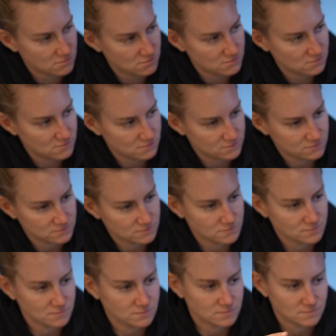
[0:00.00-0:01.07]

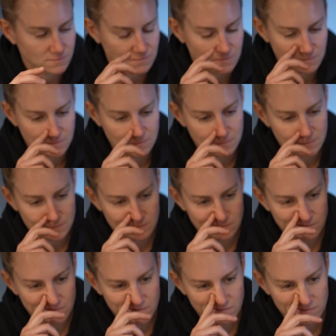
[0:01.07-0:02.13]

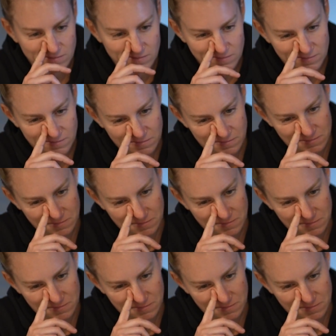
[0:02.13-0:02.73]
No words are spoken by the person on screen.